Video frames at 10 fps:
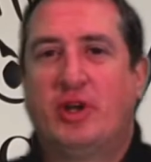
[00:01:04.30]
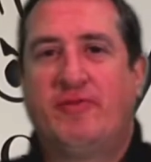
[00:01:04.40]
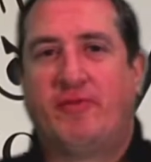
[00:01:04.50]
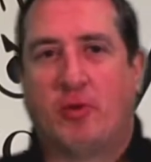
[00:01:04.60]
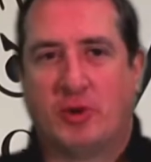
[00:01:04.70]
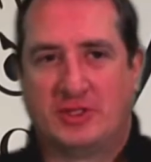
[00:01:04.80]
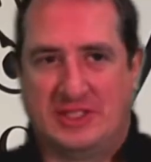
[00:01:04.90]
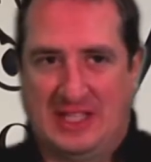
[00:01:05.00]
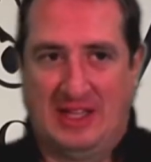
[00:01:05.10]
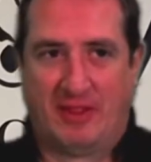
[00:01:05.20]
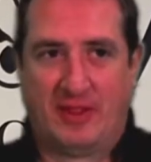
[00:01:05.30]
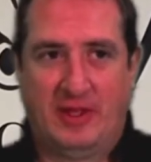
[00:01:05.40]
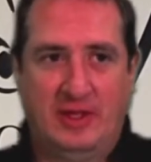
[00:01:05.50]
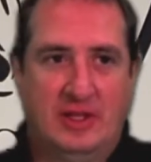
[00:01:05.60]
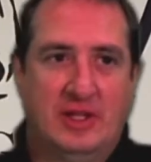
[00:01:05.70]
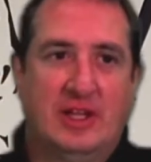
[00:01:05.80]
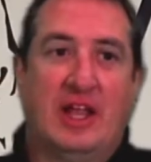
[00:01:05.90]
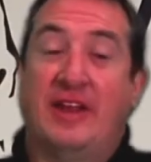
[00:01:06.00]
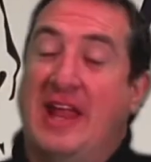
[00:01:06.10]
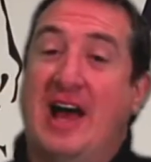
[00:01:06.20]
14th.
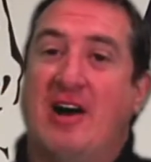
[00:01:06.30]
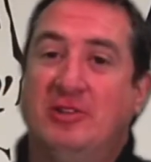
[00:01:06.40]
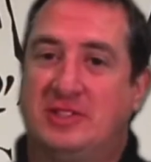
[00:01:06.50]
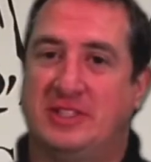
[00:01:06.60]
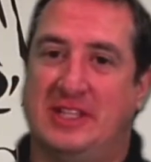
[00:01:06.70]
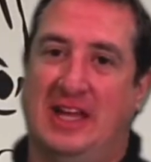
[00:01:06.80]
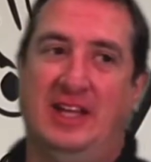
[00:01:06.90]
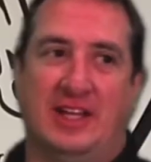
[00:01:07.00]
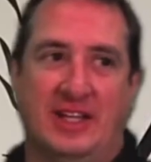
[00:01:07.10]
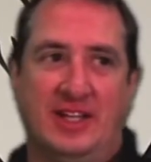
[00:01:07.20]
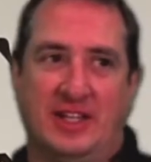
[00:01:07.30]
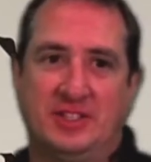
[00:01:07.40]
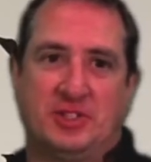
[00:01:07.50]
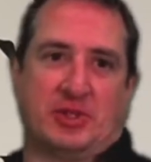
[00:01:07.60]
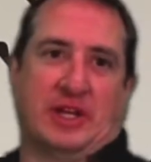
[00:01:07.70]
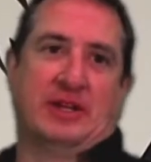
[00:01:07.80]
Now, today in history.